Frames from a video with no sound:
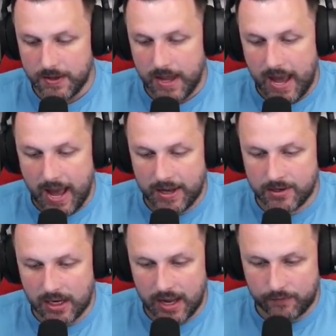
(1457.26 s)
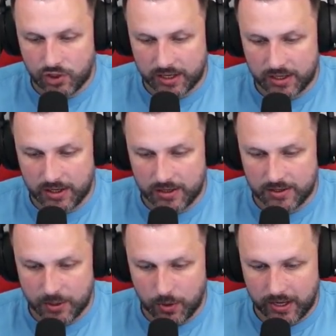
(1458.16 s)
and the life jacket
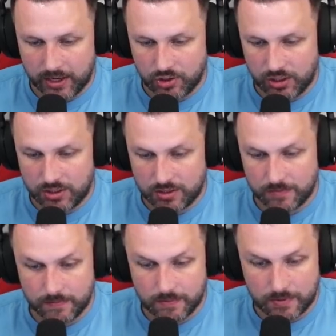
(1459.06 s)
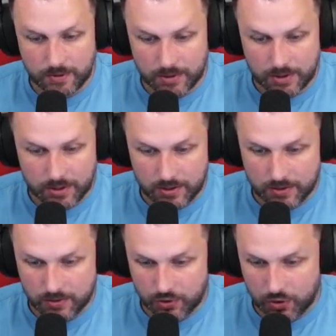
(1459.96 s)
as our gadgets.
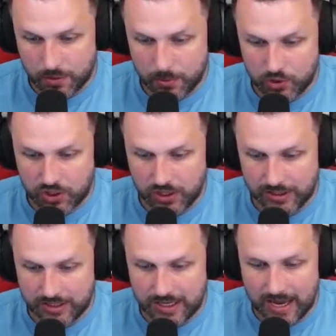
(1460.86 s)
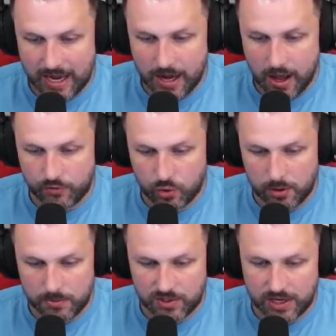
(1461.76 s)
So the buzzkill, it did get a nerf,
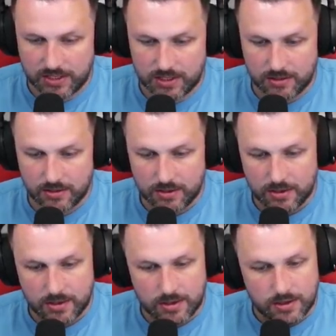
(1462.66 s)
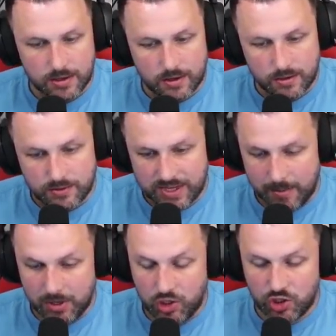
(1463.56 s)
20%
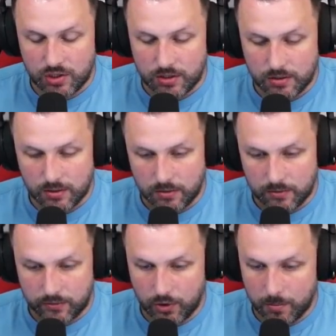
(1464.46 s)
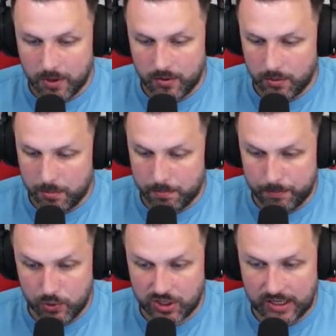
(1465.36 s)
damage from the
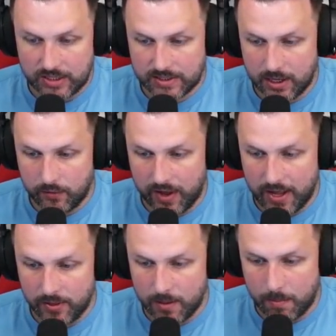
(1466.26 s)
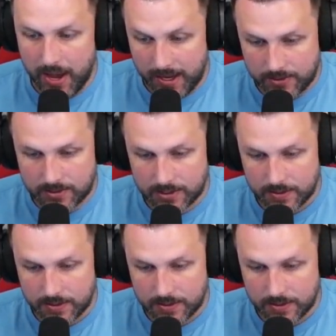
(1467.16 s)
buzzkill itself and the pets.